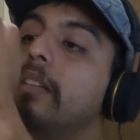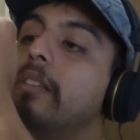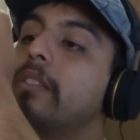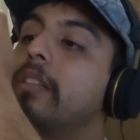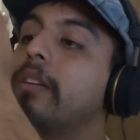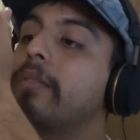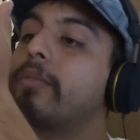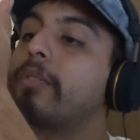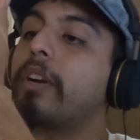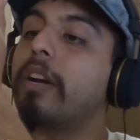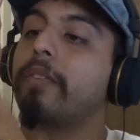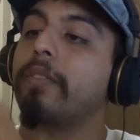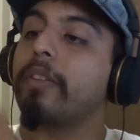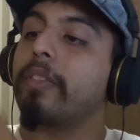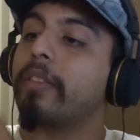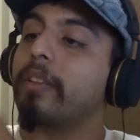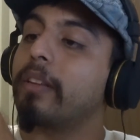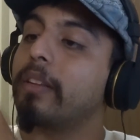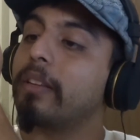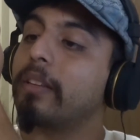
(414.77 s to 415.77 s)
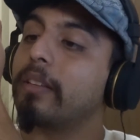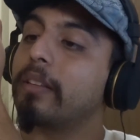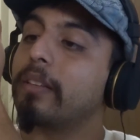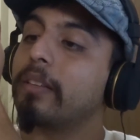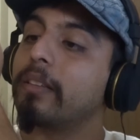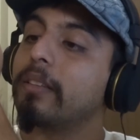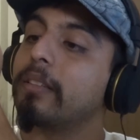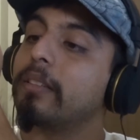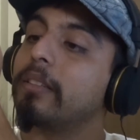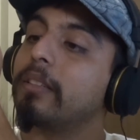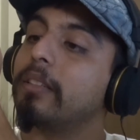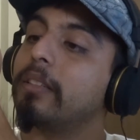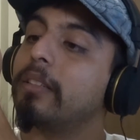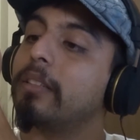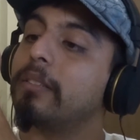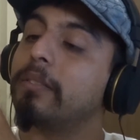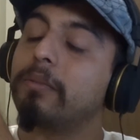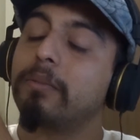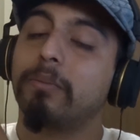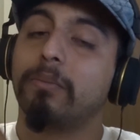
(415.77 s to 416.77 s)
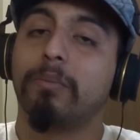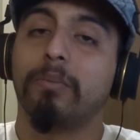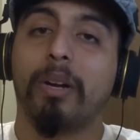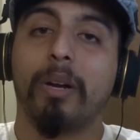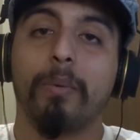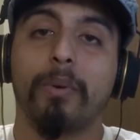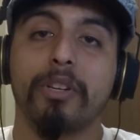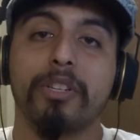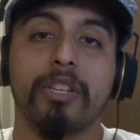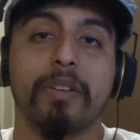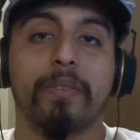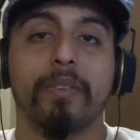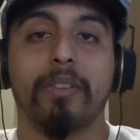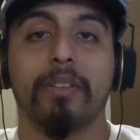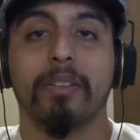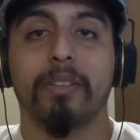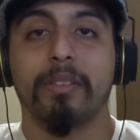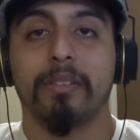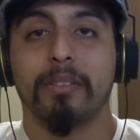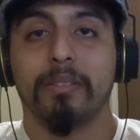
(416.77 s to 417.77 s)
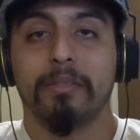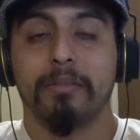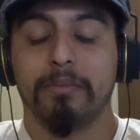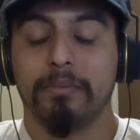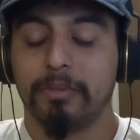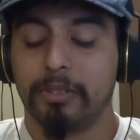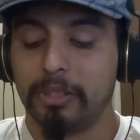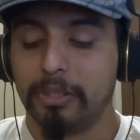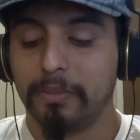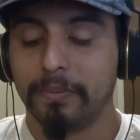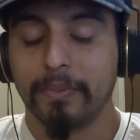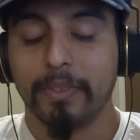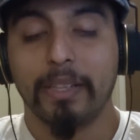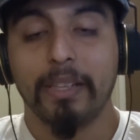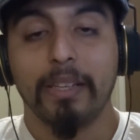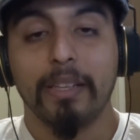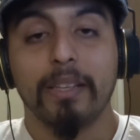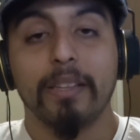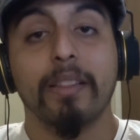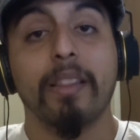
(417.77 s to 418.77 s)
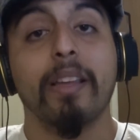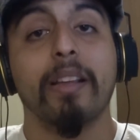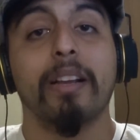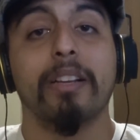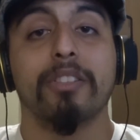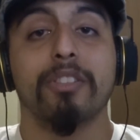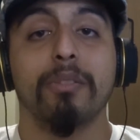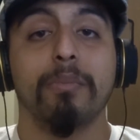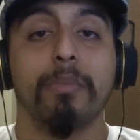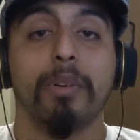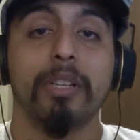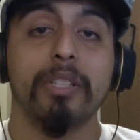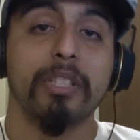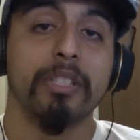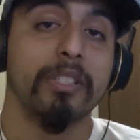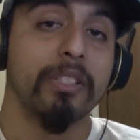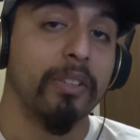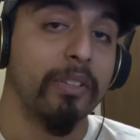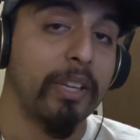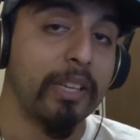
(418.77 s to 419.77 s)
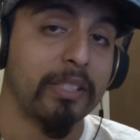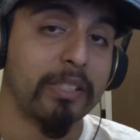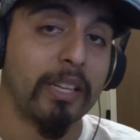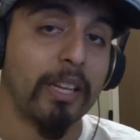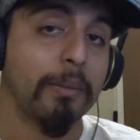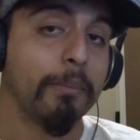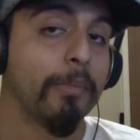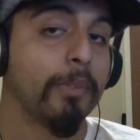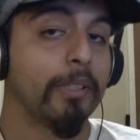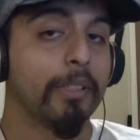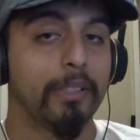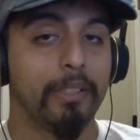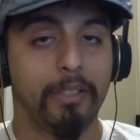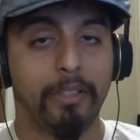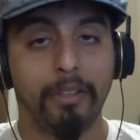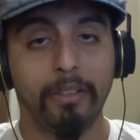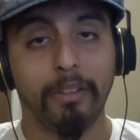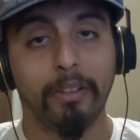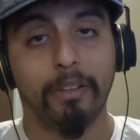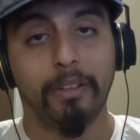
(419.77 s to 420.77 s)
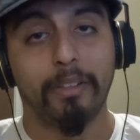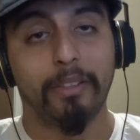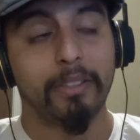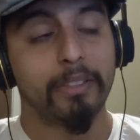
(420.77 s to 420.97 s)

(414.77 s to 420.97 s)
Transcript: time for everything. You know why rush everything? So thank you guys so much. Until next time, go.